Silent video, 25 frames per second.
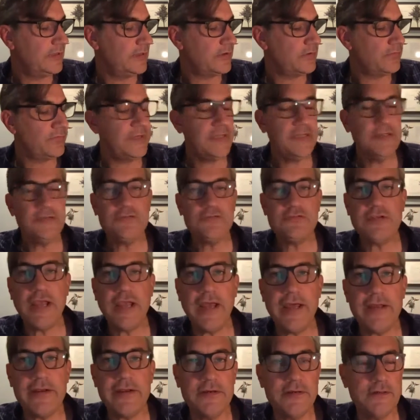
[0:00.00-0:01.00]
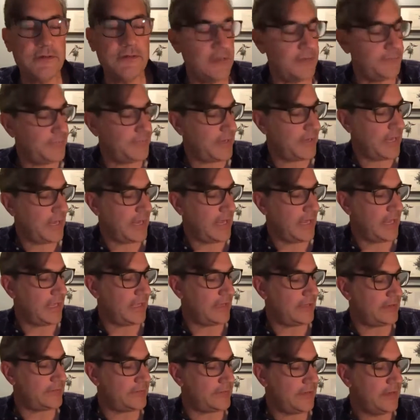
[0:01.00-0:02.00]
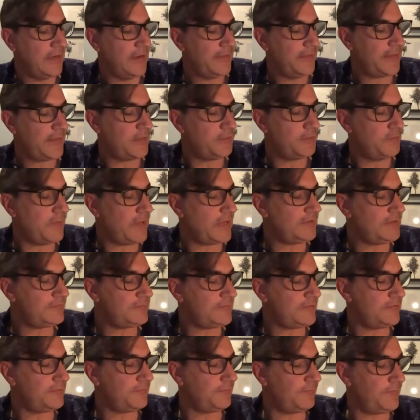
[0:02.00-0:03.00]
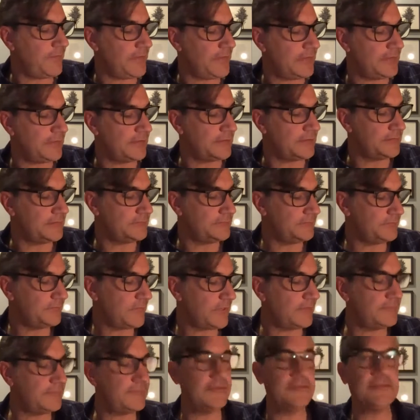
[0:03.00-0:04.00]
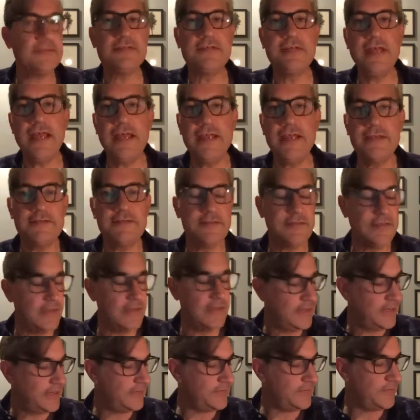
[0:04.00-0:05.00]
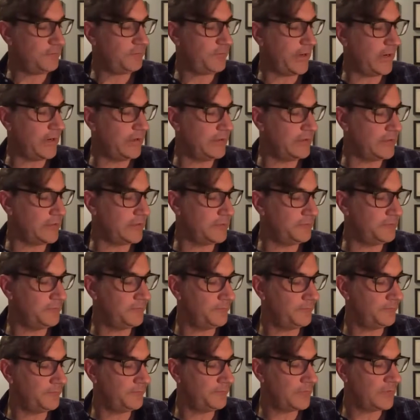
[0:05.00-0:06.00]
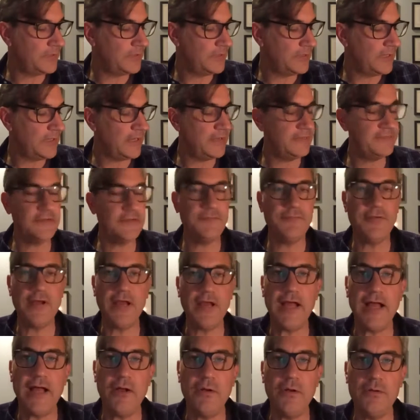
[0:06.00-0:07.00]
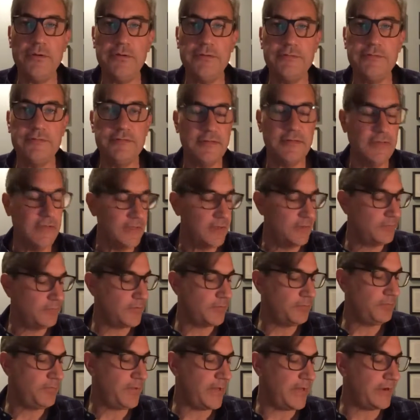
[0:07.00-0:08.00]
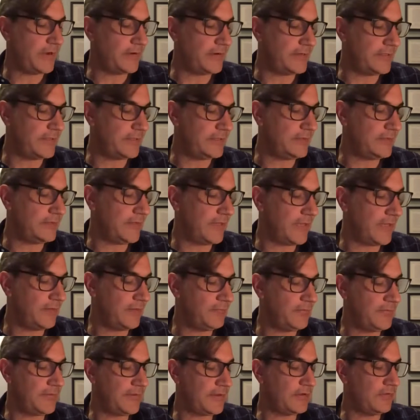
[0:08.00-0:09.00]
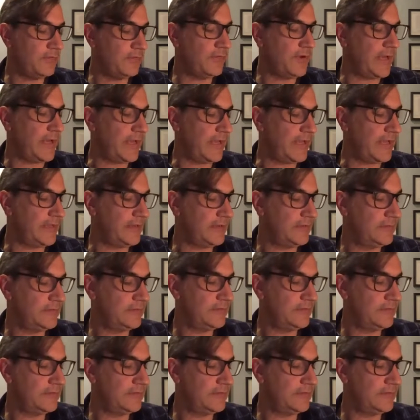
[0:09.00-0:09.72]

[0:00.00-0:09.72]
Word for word: green shadow of a hand that makes it feel, as it says in the poem, as if owls were bearing everything away.